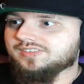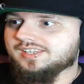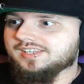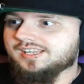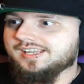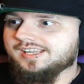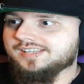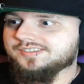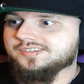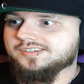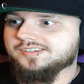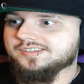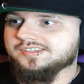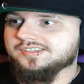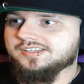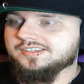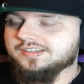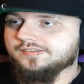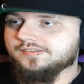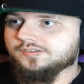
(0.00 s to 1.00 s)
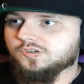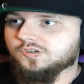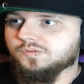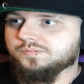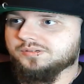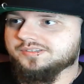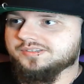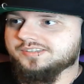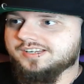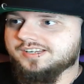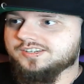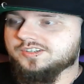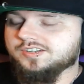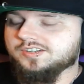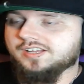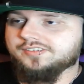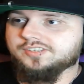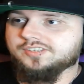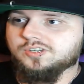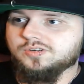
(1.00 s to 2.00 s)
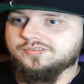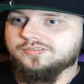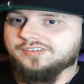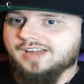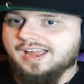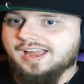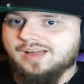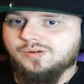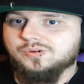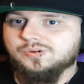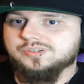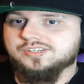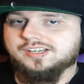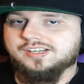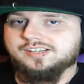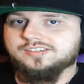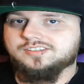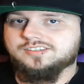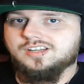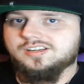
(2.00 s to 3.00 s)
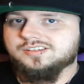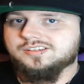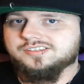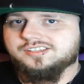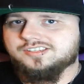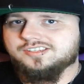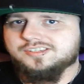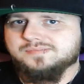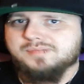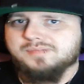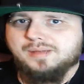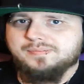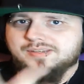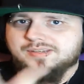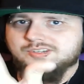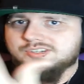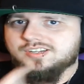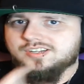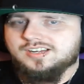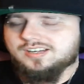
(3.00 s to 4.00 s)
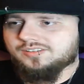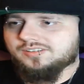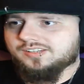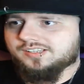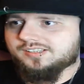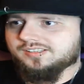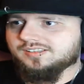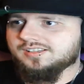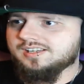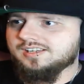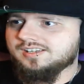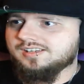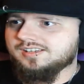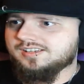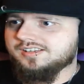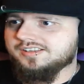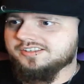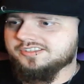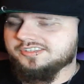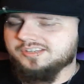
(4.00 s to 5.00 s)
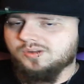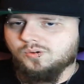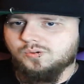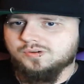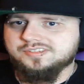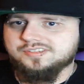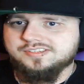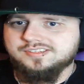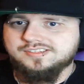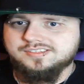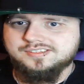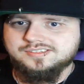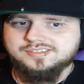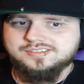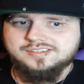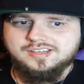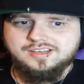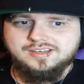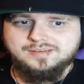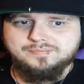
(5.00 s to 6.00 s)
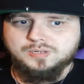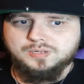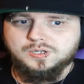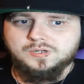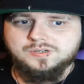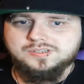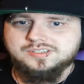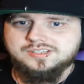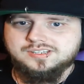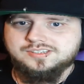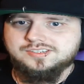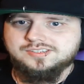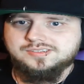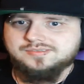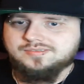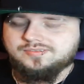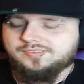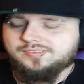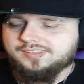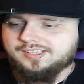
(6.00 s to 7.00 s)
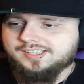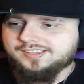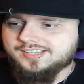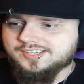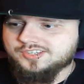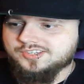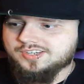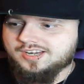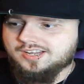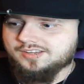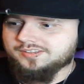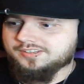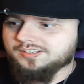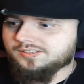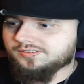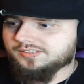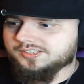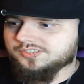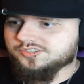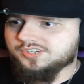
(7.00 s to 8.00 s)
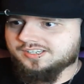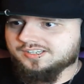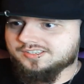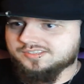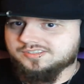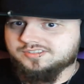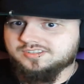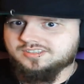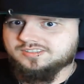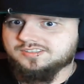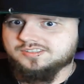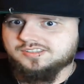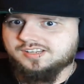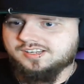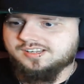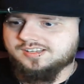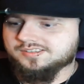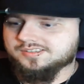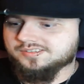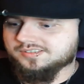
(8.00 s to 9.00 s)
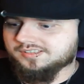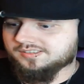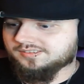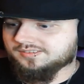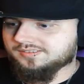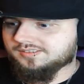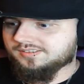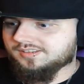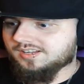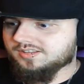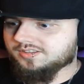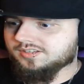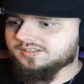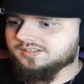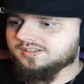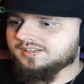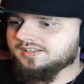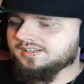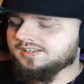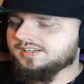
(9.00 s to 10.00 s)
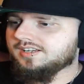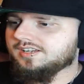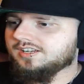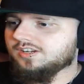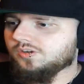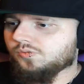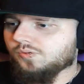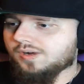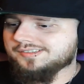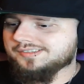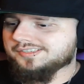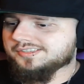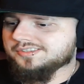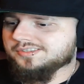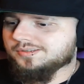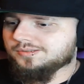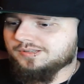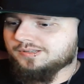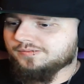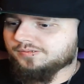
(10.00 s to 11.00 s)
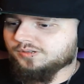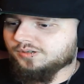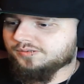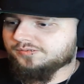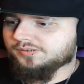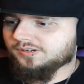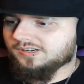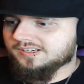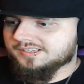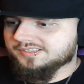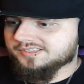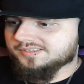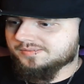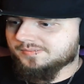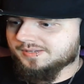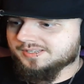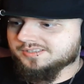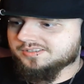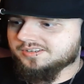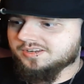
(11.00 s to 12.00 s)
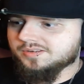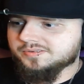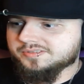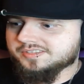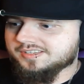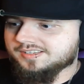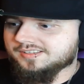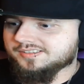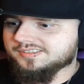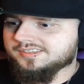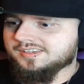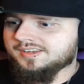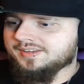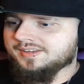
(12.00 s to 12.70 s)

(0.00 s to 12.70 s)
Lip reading: It's just a difficult procedure. You have to go for hours. Like, dogs, they just pop that shit out. Like, seahorses, birds, they just get that shit out, Like chickens lay eggs, like, nothing. Why is this so difficult for us? It makes no sense.